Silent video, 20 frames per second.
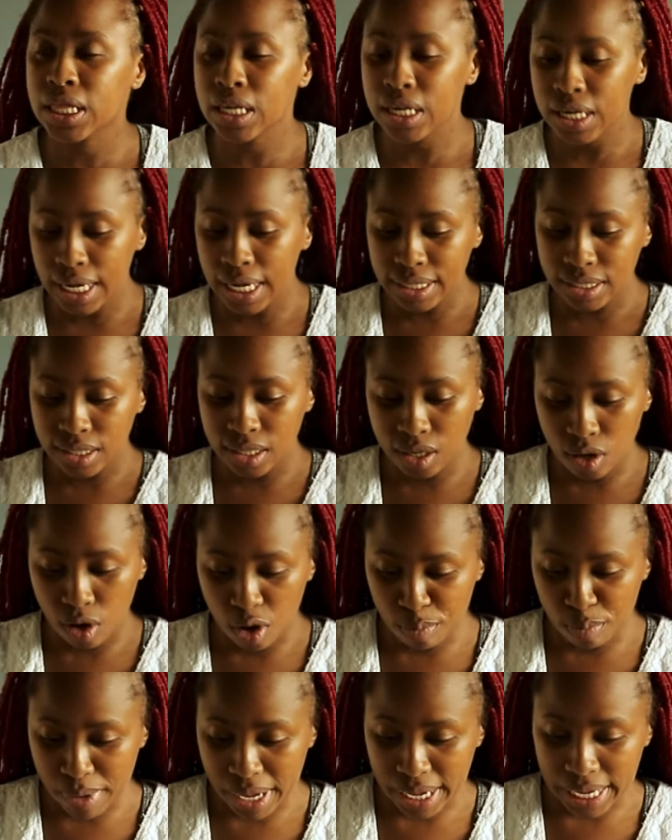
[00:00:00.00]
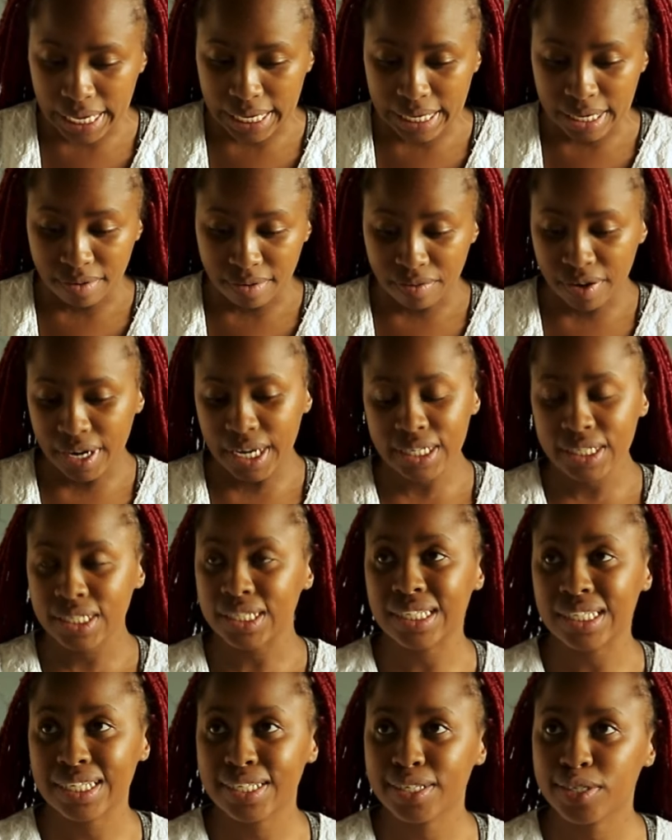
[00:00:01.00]
The next thing on my
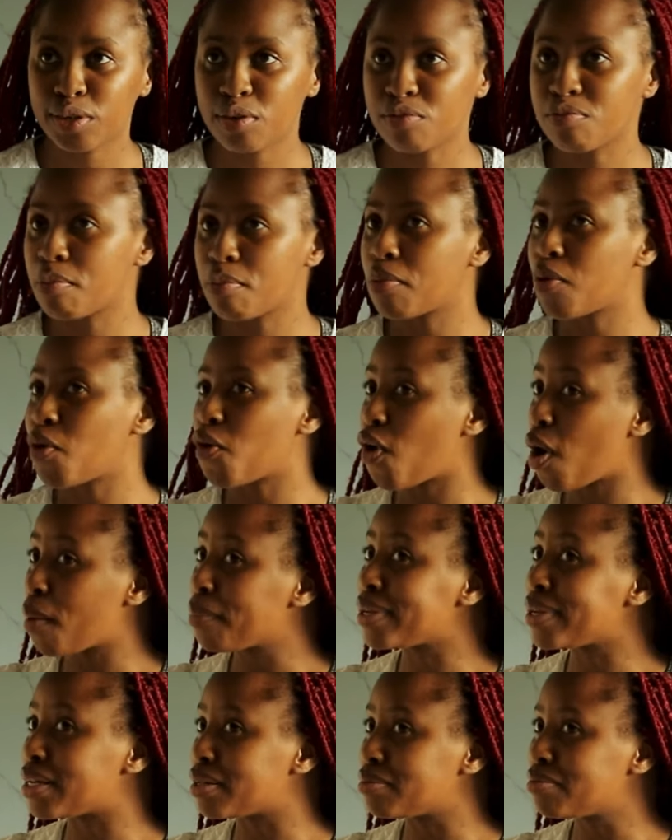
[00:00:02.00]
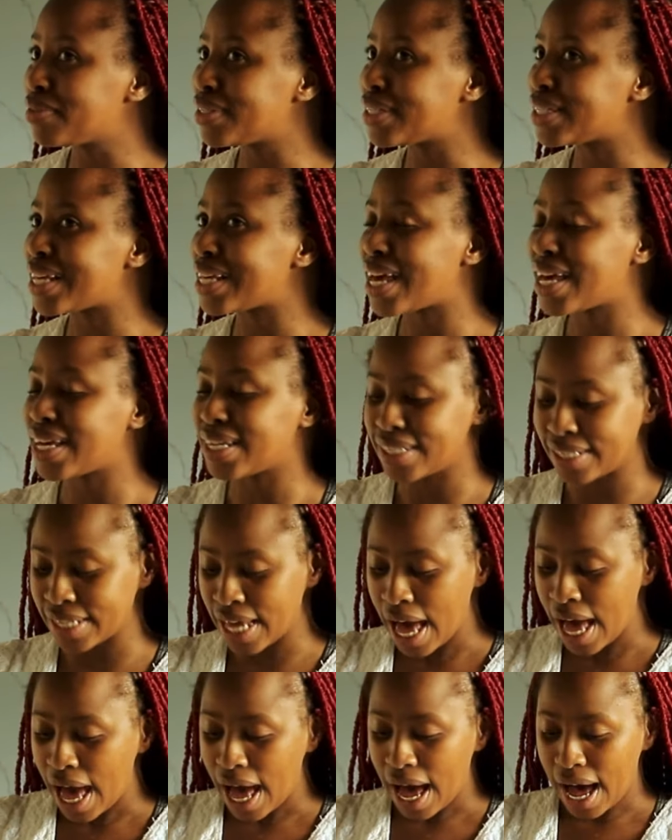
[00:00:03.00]
never-ending list of problems is
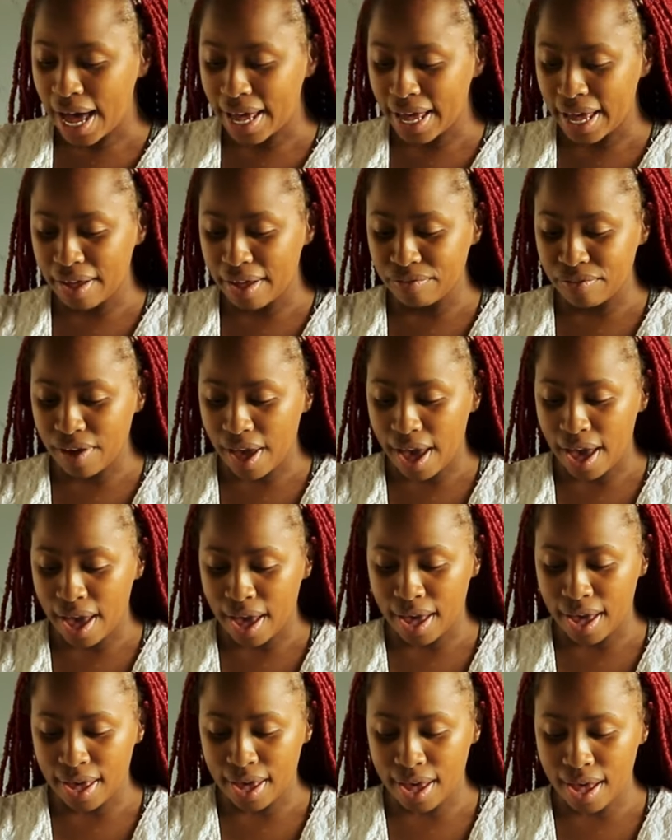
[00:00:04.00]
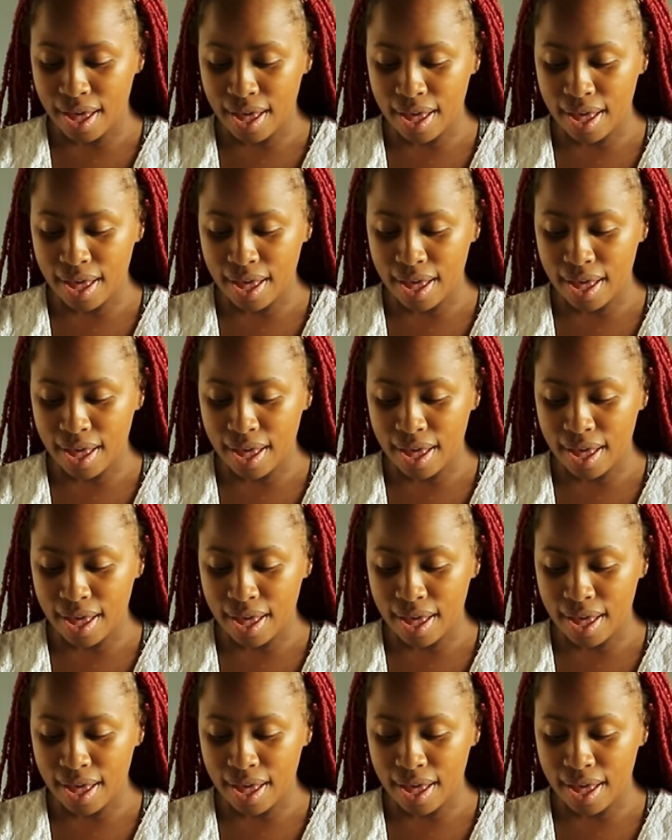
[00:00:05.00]
I have a